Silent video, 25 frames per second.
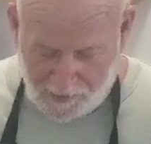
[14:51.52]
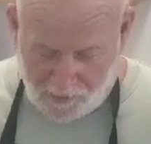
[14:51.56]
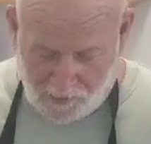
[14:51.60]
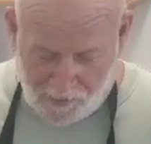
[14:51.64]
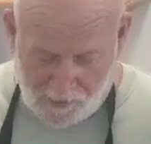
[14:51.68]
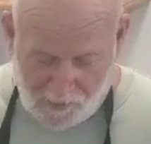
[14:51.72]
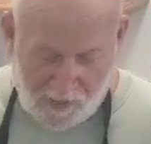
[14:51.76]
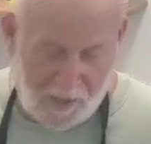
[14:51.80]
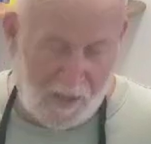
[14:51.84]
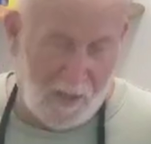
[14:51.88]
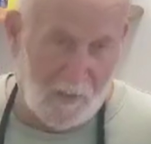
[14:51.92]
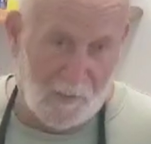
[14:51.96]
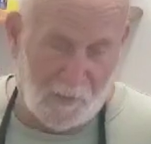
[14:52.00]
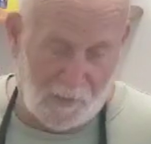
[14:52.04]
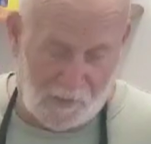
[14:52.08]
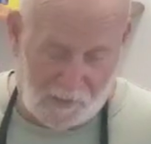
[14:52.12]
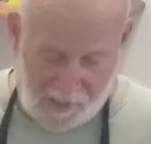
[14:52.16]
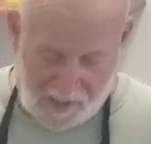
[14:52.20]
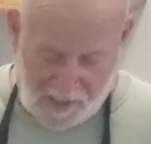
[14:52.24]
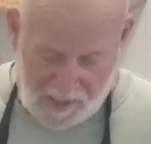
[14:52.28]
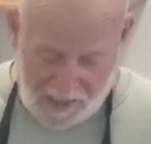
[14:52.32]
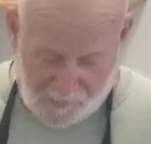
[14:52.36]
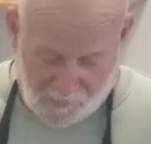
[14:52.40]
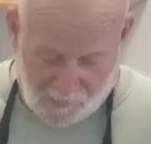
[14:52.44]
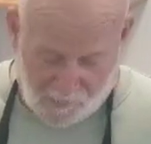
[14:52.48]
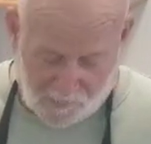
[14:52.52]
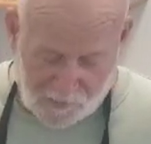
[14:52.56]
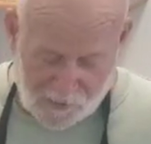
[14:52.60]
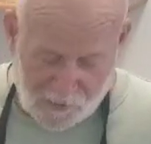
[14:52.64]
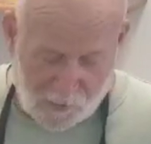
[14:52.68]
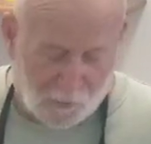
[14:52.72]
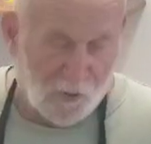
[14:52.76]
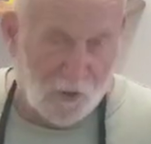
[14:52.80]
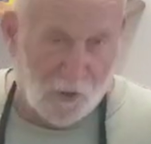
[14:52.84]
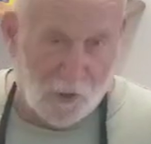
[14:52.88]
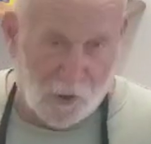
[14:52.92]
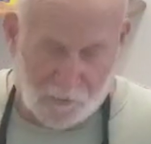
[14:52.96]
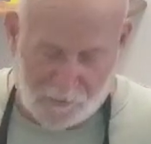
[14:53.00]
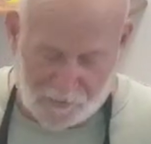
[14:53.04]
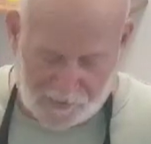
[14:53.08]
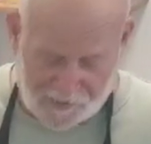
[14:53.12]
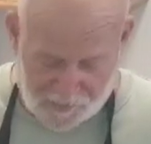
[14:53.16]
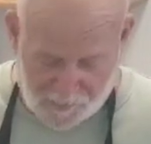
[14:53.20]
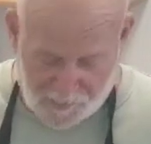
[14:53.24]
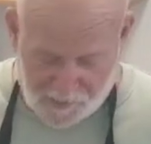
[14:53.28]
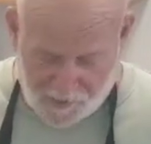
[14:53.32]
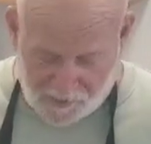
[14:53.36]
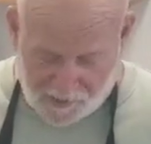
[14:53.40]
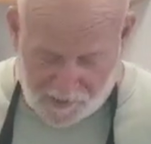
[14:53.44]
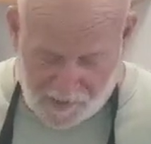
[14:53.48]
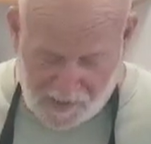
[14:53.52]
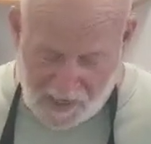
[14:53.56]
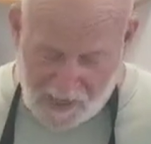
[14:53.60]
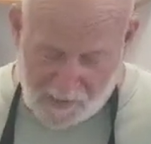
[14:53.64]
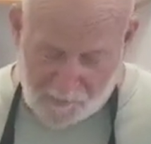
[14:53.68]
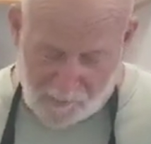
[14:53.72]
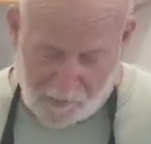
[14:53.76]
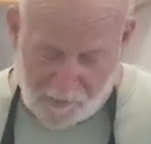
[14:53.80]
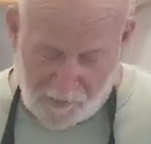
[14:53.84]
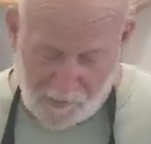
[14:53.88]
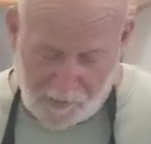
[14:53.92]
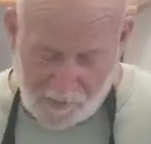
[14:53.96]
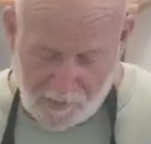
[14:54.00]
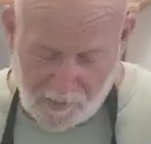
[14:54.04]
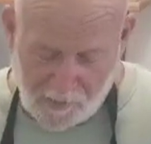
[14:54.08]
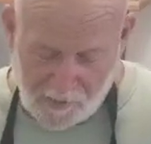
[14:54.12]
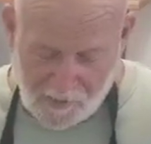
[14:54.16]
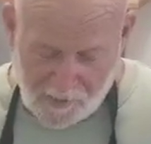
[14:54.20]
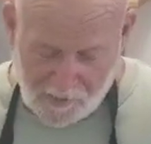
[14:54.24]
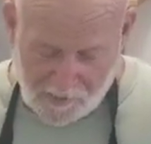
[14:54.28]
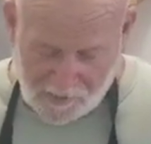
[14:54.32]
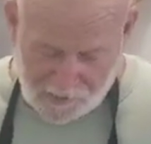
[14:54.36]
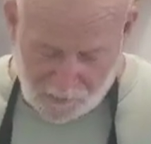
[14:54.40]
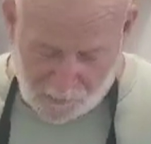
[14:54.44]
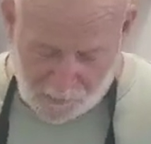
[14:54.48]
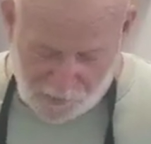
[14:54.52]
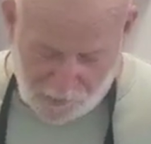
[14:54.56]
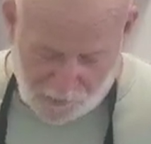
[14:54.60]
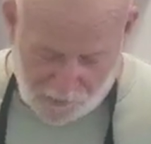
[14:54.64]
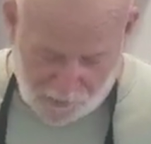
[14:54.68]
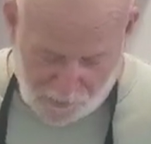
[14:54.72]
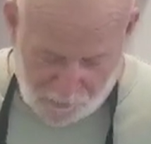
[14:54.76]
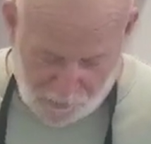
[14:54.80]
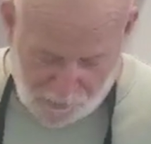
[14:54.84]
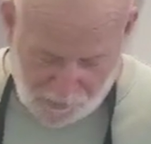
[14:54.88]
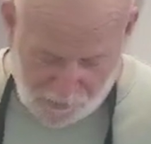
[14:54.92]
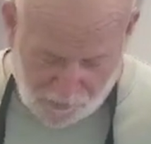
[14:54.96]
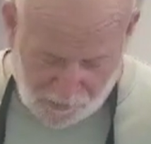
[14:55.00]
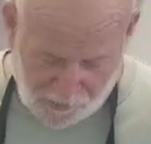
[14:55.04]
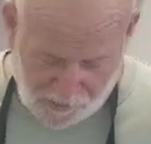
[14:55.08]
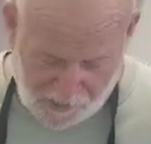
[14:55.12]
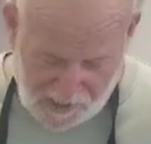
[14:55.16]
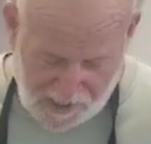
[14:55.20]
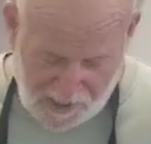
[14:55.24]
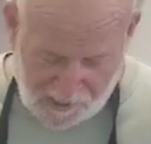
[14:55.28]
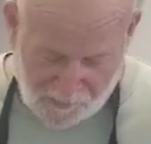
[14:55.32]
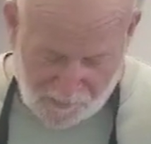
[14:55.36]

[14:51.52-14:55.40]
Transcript: You know, I am on camera. I'm so nervous to be on camera. So when you're when you're